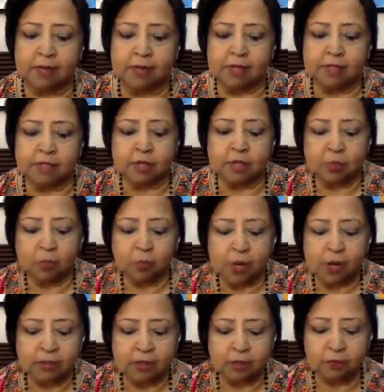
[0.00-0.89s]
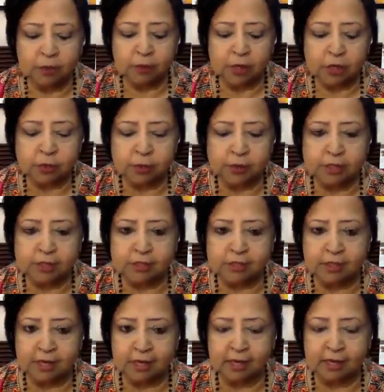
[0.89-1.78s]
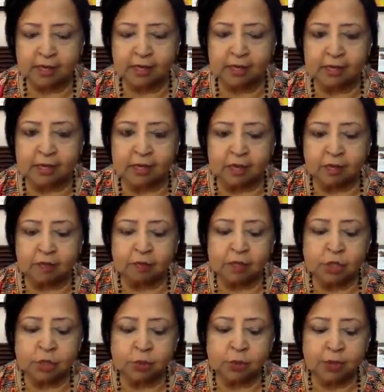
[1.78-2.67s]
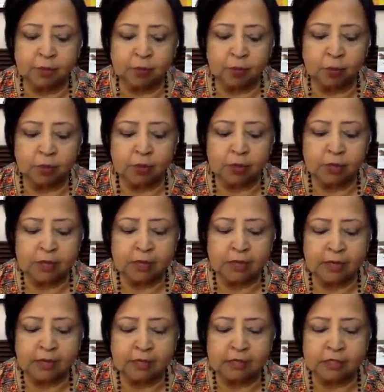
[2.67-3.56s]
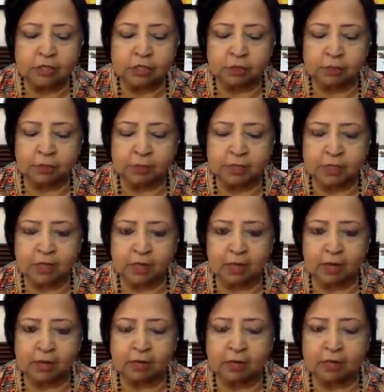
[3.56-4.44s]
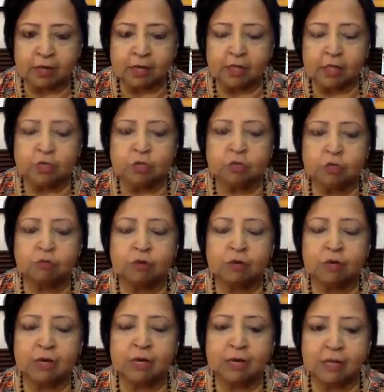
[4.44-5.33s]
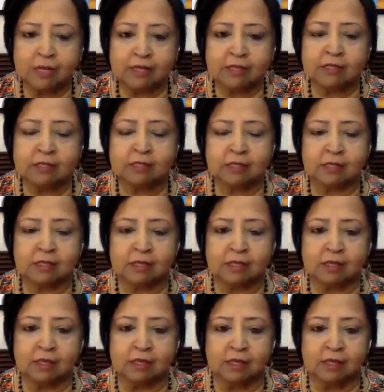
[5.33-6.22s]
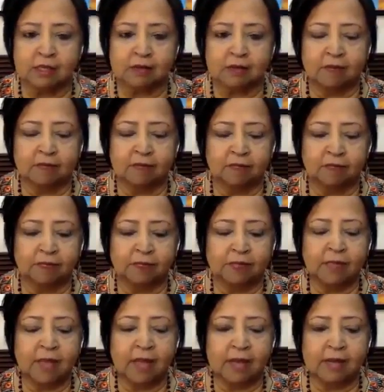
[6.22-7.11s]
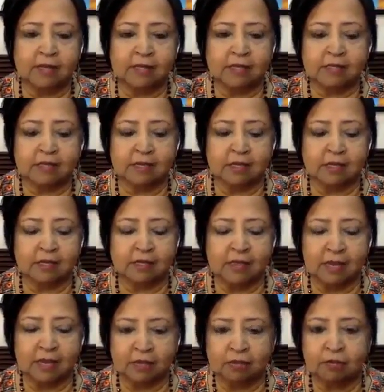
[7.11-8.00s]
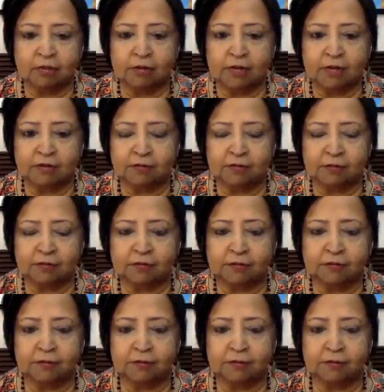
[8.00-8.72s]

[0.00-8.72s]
So in the work that we are doing today, we're doing what needs to be done to release that grief.